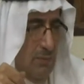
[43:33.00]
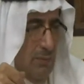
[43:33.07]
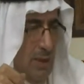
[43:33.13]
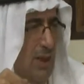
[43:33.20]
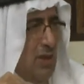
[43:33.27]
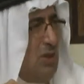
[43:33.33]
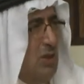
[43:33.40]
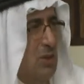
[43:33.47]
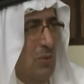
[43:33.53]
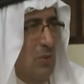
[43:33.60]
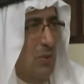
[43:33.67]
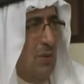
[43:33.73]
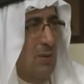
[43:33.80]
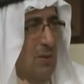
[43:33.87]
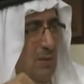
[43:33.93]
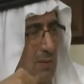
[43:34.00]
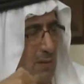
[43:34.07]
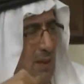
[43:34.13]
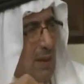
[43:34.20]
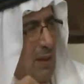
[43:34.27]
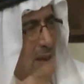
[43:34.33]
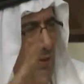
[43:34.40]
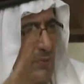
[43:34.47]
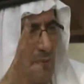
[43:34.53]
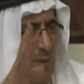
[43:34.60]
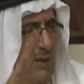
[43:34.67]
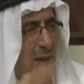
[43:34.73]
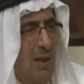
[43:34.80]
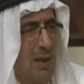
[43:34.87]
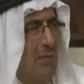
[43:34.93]
she worked anyhow, and
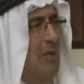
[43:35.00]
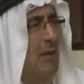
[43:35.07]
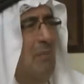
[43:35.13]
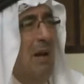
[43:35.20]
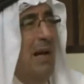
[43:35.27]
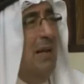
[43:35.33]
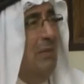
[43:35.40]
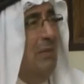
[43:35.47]
in a very bad